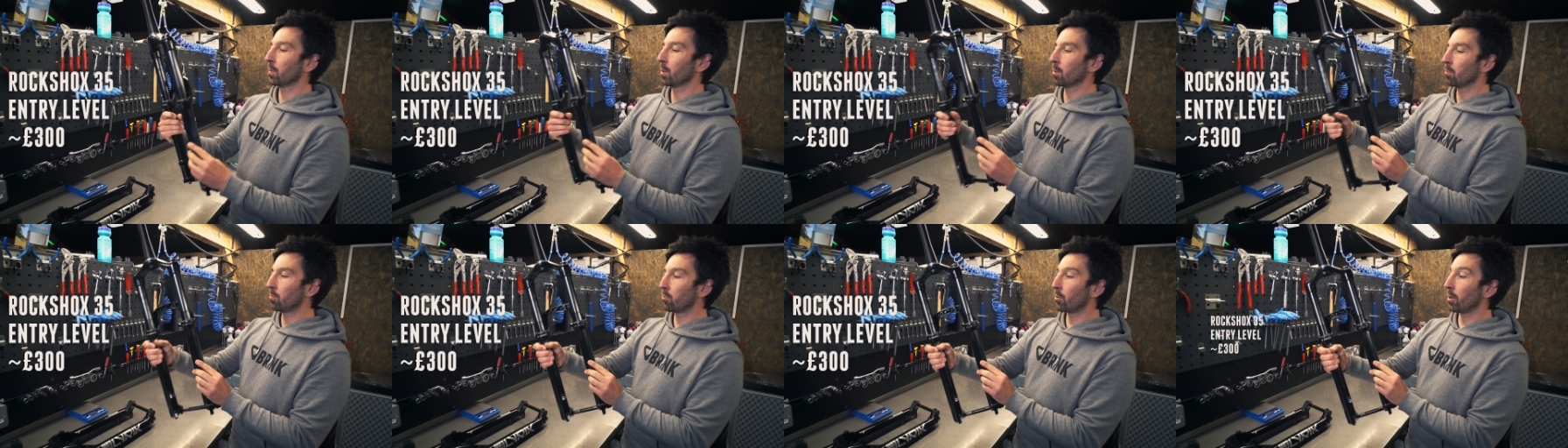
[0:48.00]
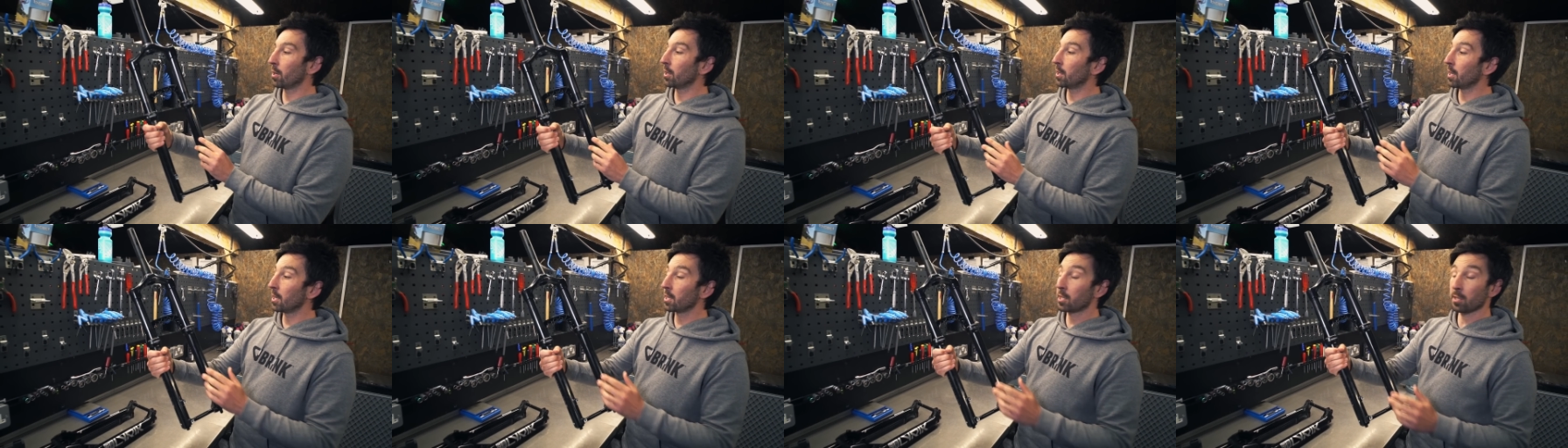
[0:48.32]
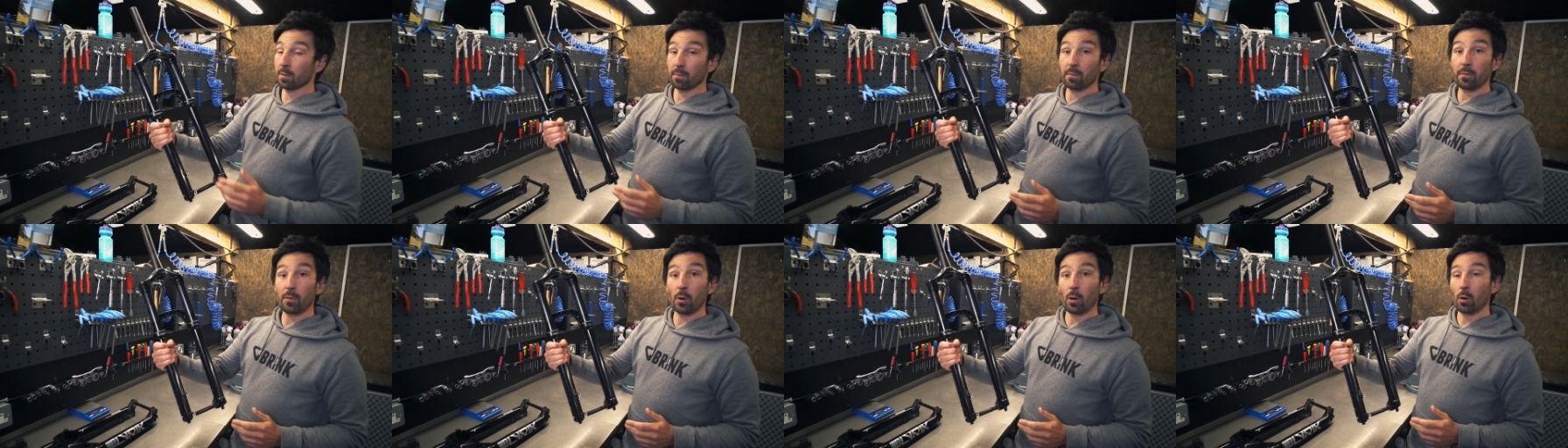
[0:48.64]
pretty
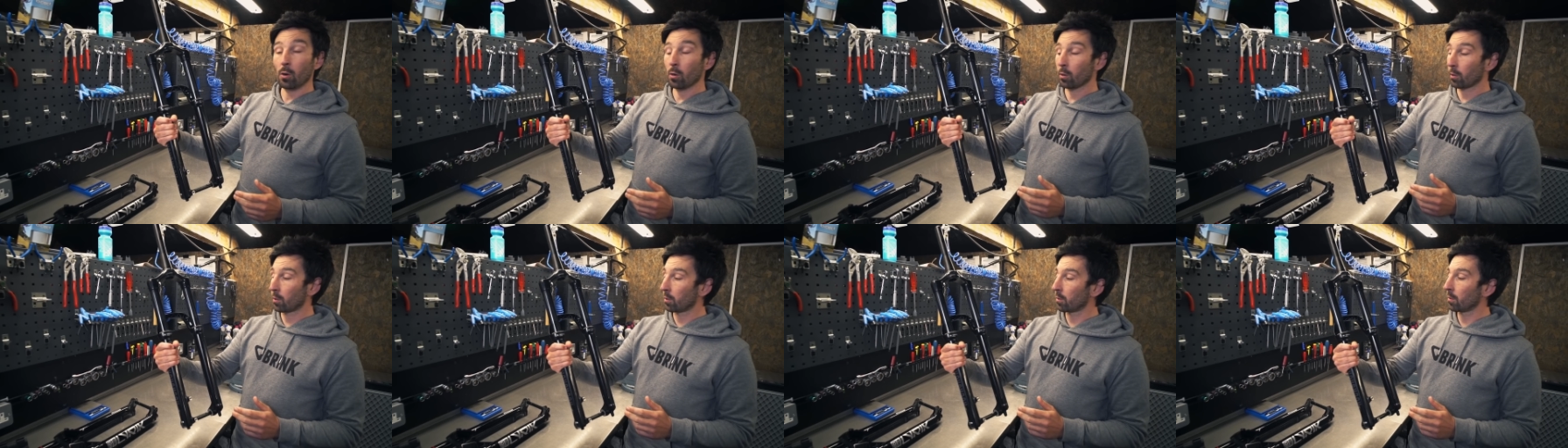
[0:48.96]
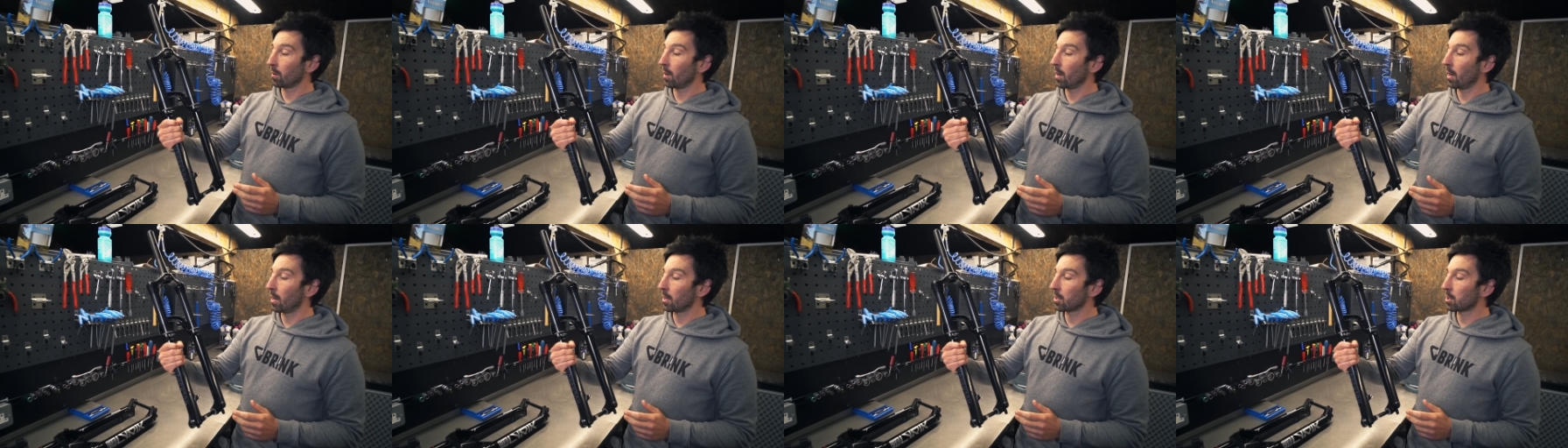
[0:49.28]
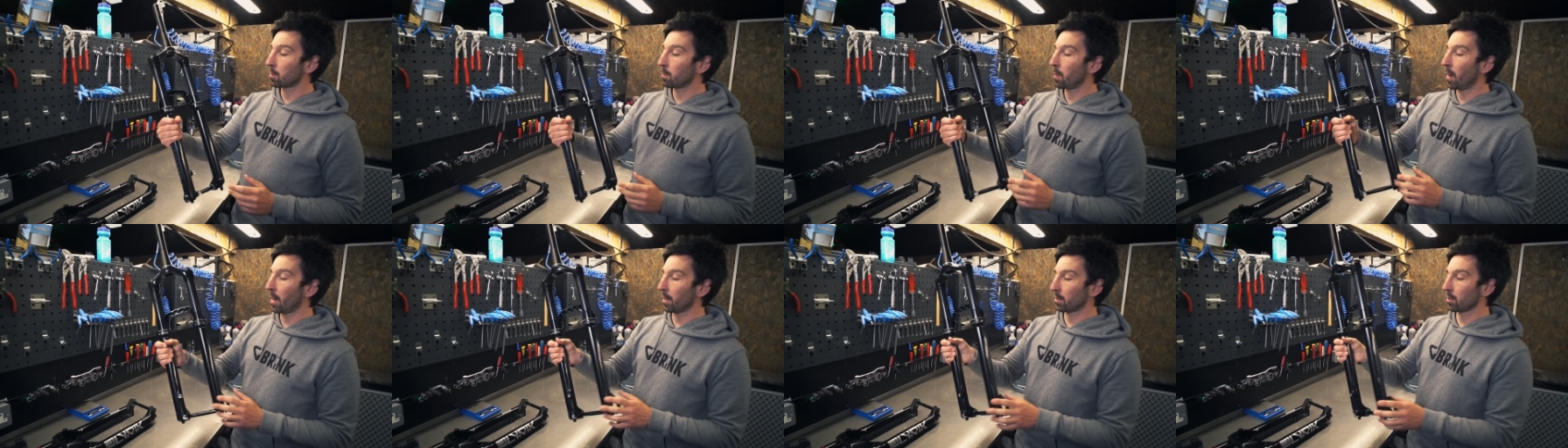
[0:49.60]
decent fork,
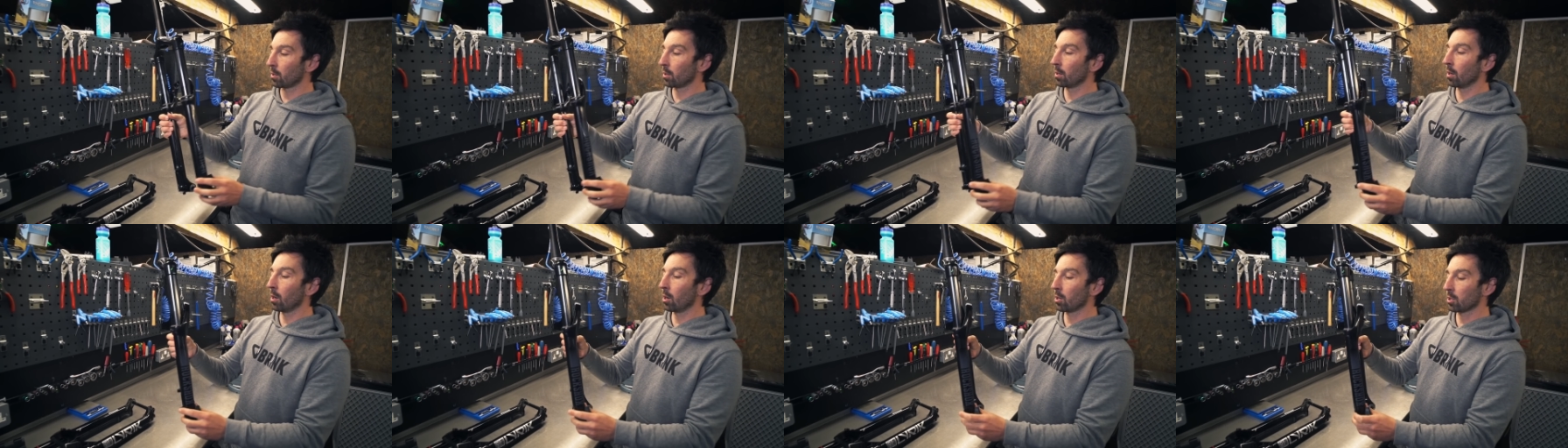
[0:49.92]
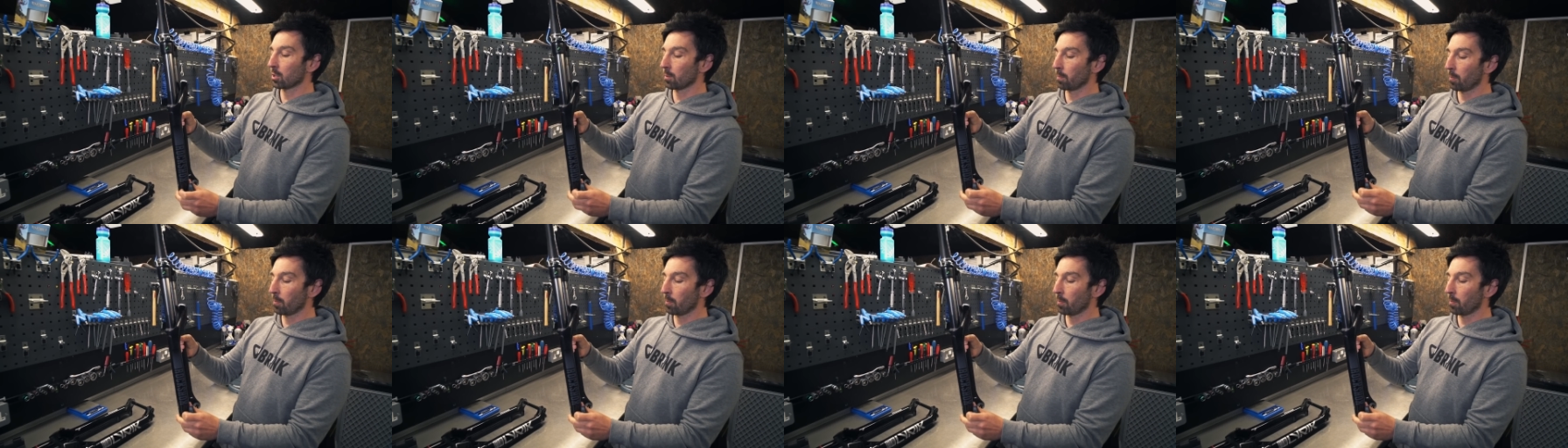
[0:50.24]
spec'd on lots